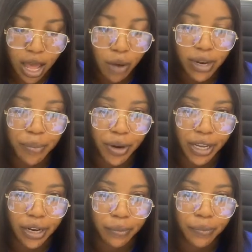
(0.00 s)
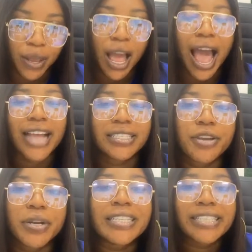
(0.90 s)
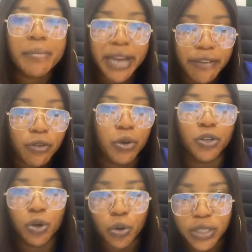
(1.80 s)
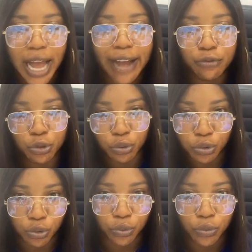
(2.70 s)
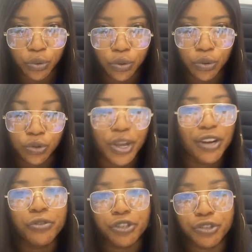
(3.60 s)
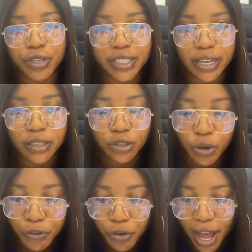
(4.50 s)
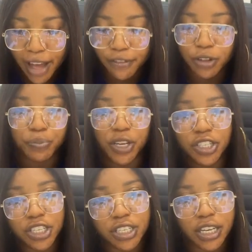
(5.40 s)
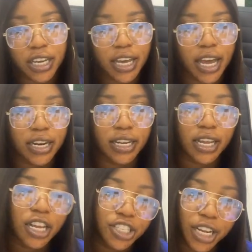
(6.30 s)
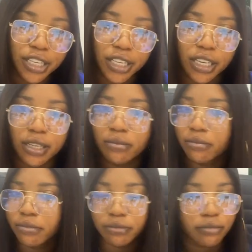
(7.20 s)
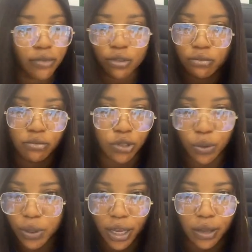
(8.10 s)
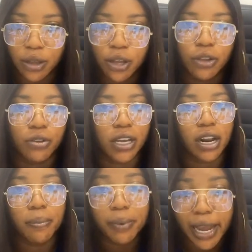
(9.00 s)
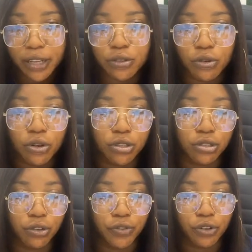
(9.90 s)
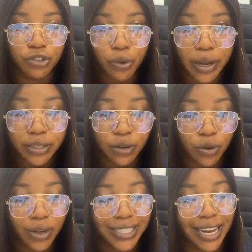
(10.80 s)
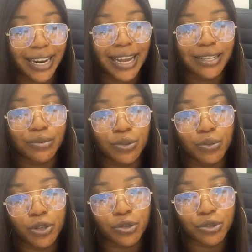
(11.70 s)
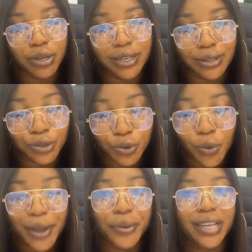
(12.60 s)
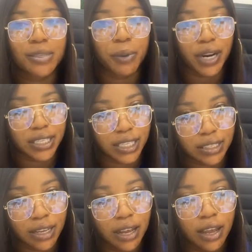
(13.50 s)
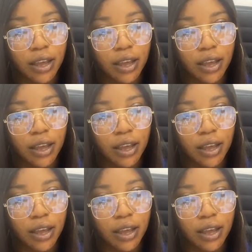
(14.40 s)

How will I break it down? I'd say you're on the same level with those that have 2-2. So you're not restricted. So if you have a PGD and a HND, it's okay. You can apply to courses of your choice so long as it aligns with what you studied in school and your experiences.